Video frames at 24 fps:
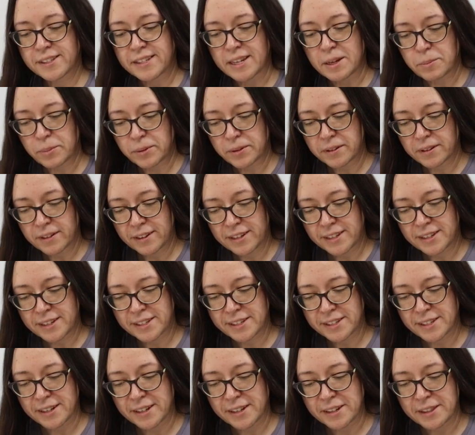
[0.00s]
example
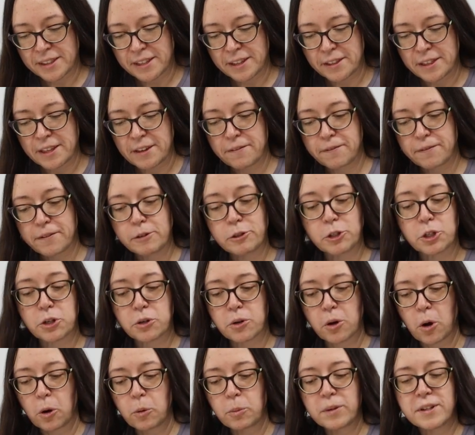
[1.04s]
is the
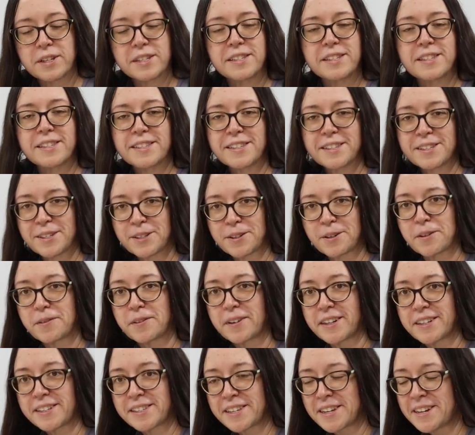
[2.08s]
Future Hopelessness
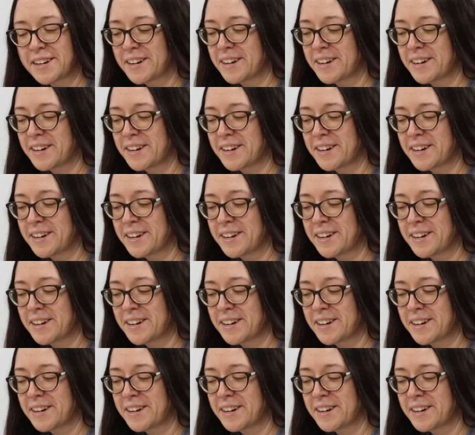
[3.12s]
Surveys.